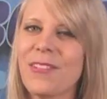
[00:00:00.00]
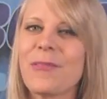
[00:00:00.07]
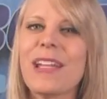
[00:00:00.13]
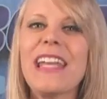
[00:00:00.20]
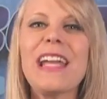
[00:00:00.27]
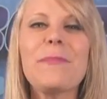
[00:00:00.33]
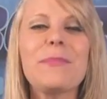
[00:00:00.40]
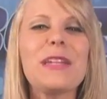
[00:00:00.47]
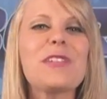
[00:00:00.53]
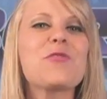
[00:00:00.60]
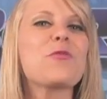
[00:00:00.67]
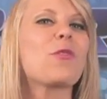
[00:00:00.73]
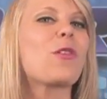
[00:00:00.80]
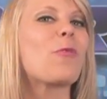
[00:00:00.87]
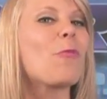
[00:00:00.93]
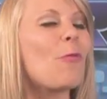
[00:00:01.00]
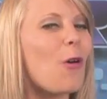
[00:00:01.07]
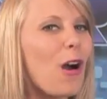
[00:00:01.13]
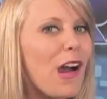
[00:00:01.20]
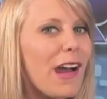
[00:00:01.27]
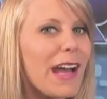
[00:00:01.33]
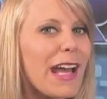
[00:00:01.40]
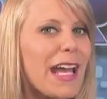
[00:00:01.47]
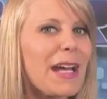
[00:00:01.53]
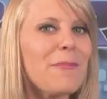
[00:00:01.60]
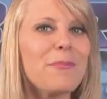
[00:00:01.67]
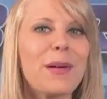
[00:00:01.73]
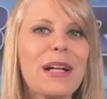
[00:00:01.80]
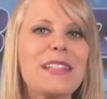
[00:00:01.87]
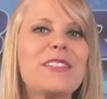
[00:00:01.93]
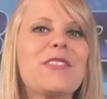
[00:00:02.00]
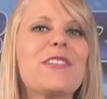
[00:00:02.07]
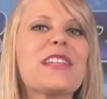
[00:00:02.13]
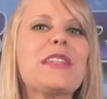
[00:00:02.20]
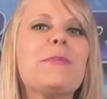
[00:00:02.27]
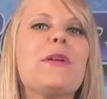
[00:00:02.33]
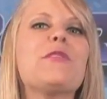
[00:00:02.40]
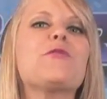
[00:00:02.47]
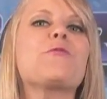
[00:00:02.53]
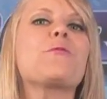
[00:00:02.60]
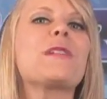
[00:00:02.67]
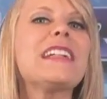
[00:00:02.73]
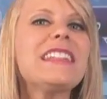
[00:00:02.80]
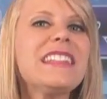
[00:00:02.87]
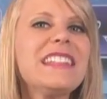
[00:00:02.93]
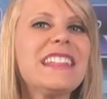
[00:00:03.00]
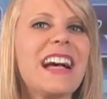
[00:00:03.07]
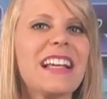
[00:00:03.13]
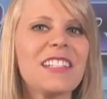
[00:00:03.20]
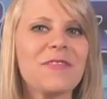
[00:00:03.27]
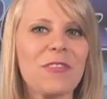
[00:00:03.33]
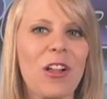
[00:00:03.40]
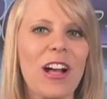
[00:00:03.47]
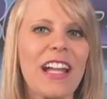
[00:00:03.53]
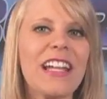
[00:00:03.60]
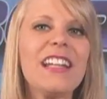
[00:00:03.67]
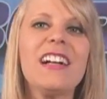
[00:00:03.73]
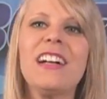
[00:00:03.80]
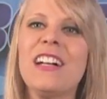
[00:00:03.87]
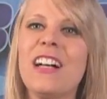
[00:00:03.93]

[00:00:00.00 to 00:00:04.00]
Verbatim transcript: We can't be sure why, but during the most recent test flight